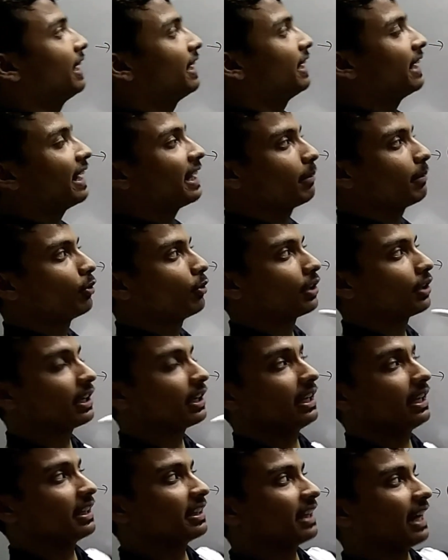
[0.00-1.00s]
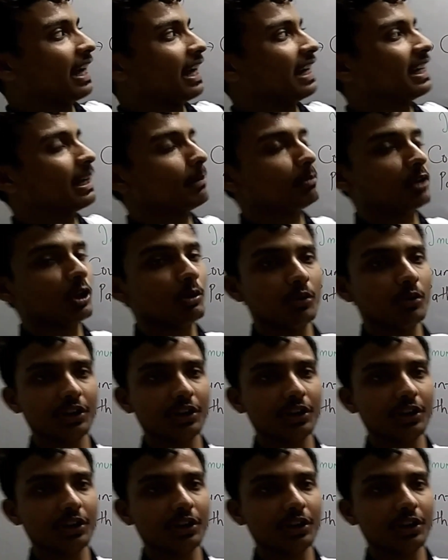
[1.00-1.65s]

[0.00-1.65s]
innate immunity, the adaptive